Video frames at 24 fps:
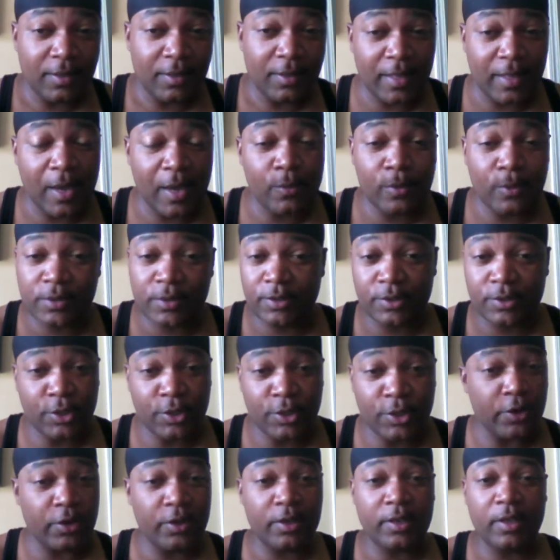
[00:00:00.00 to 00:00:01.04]
That was a
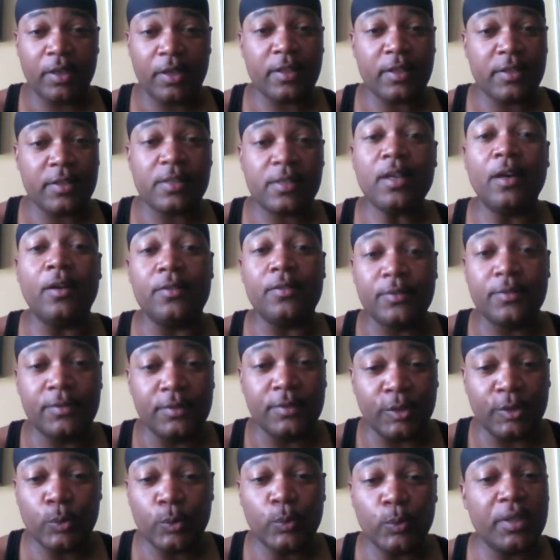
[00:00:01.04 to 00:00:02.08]
turn in itself.
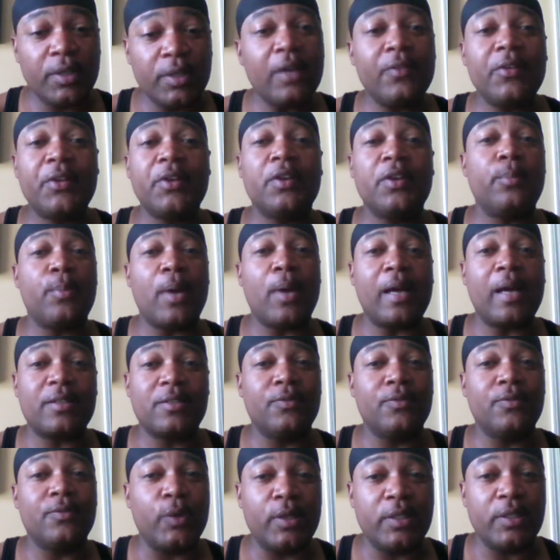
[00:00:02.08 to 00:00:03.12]
You would never hear the
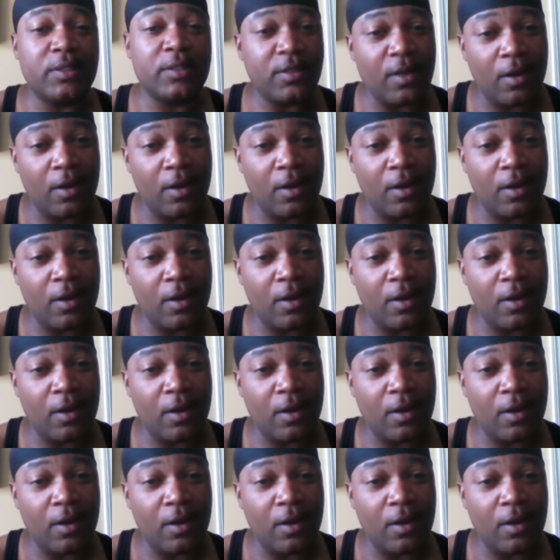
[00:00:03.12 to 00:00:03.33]
Boxing Voice